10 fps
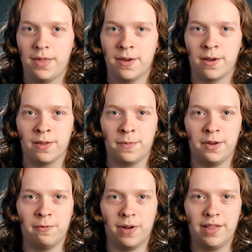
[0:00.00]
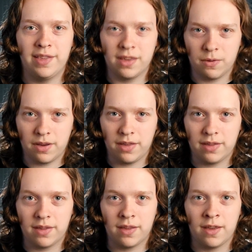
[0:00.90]
There's been one
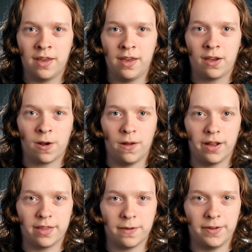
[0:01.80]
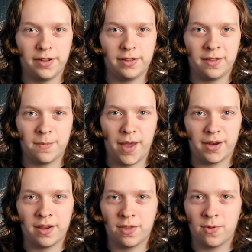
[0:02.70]
series calling itself a distance
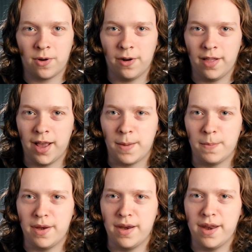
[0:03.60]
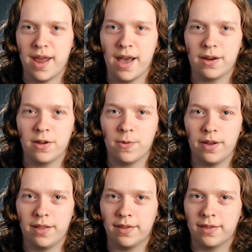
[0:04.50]
matching tutorial. I'm not
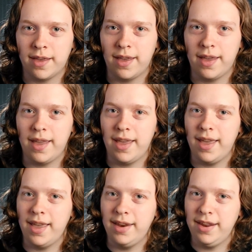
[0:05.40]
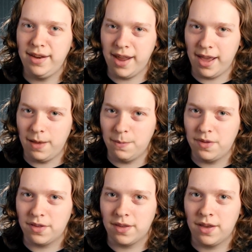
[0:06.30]
going to say any
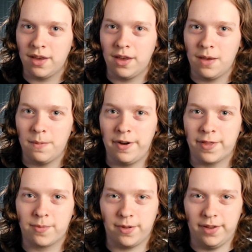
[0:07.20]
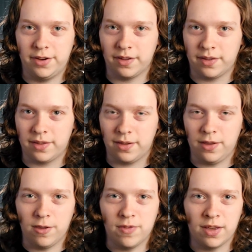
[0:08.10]
names, but it's really just
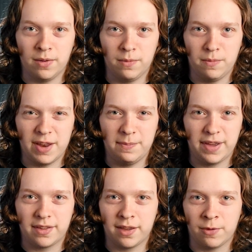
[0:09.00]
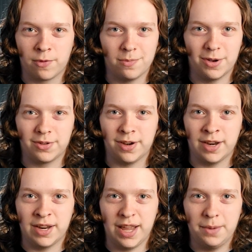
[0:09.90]
using and mixing root motion
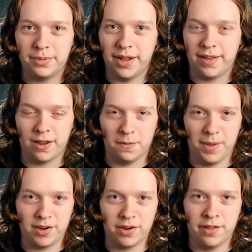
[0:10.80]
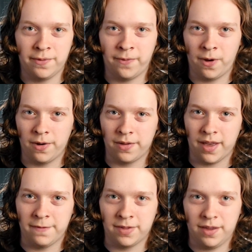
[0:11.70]
and in-place animation as far as
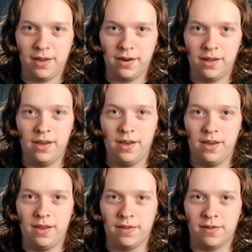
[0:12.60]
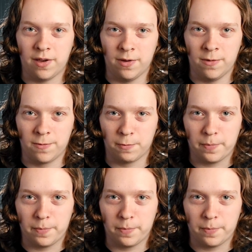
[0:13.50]
I've seen. So